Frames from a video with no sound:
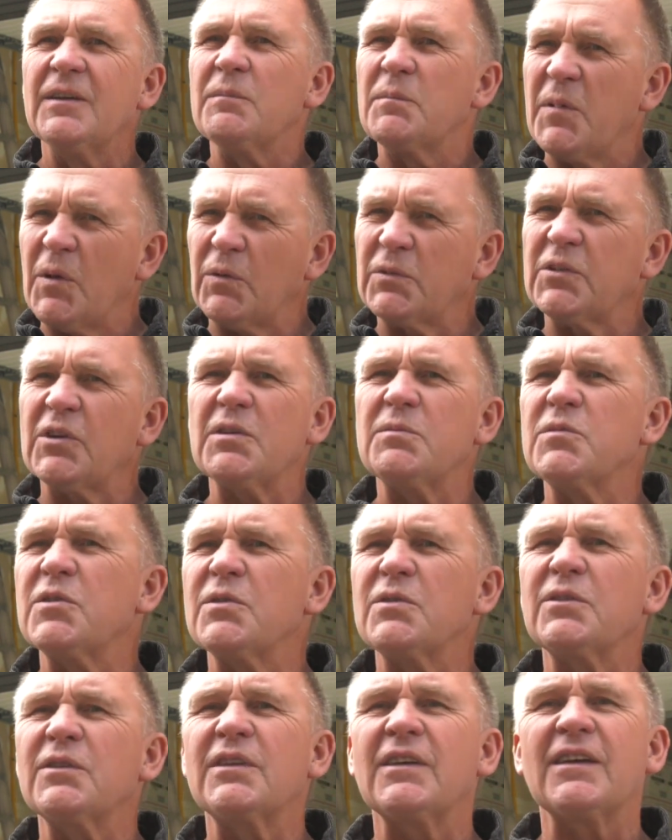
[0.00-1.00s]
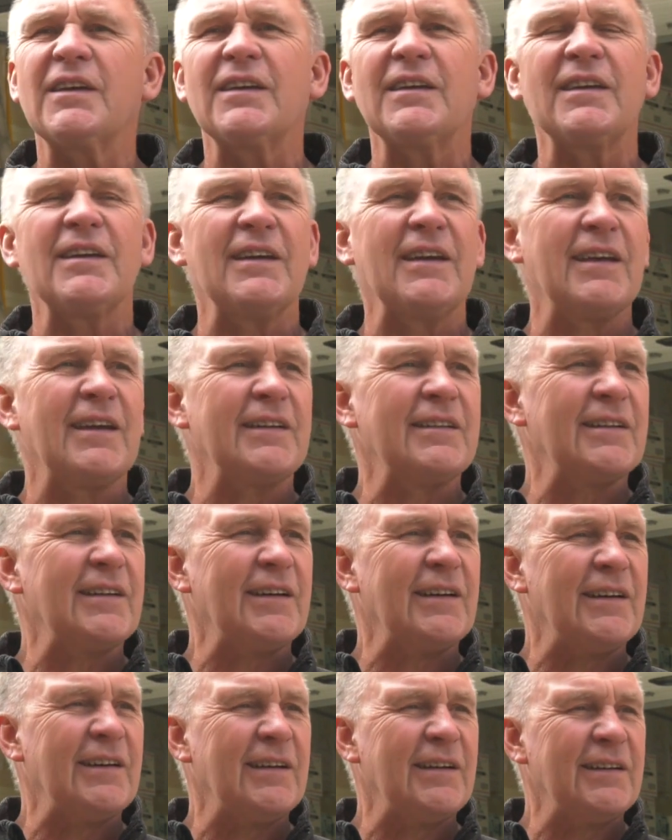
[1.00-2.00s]
build community and
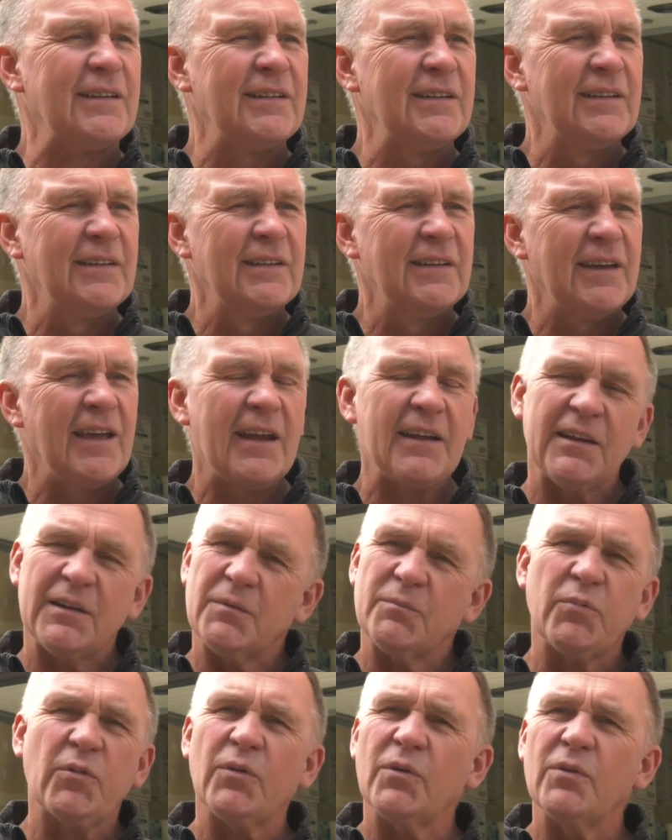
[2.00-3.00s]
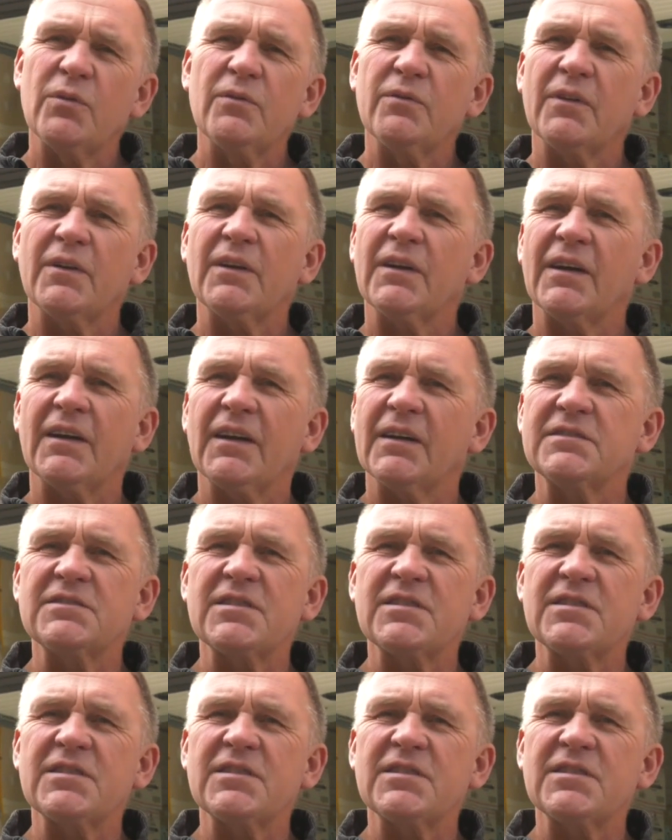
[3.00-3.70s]
uh, and improve a, a